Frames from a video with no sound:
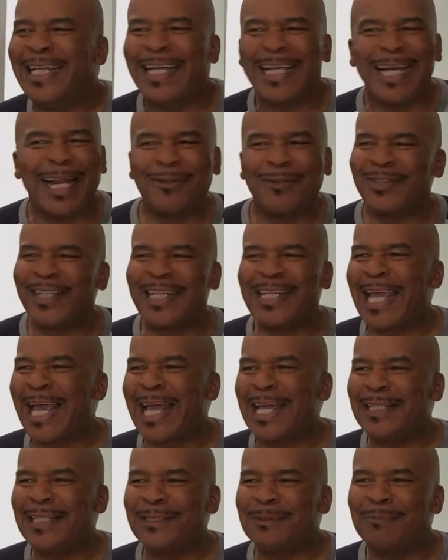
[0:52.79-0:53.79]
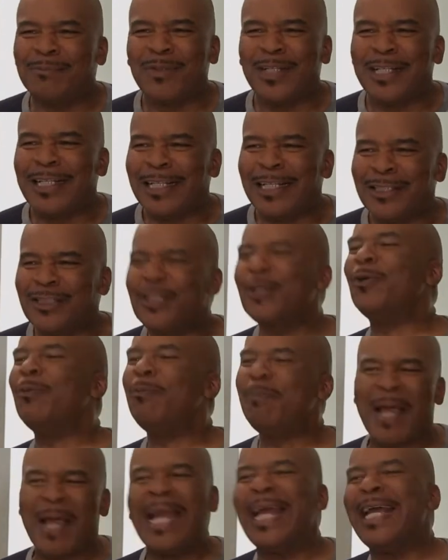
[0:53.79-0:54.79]
And I was like, and you
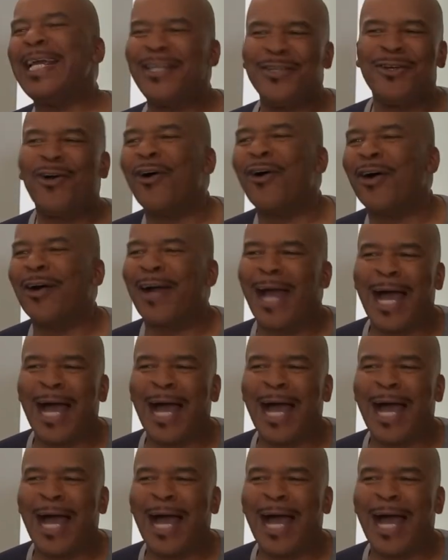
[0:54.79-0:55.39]
pay your